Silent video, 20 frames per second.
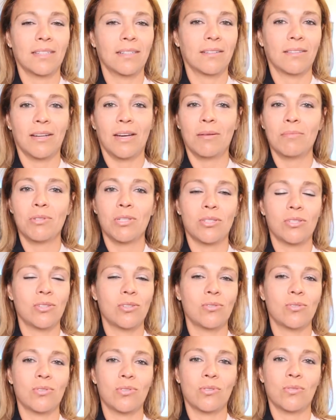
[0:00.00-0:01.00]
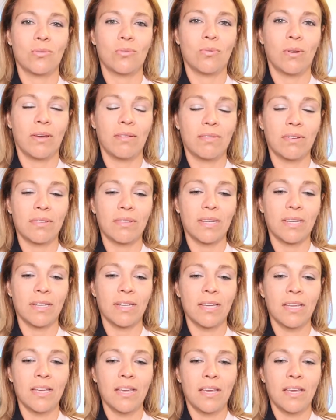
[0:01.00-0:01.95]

know, I'm just used to do everything.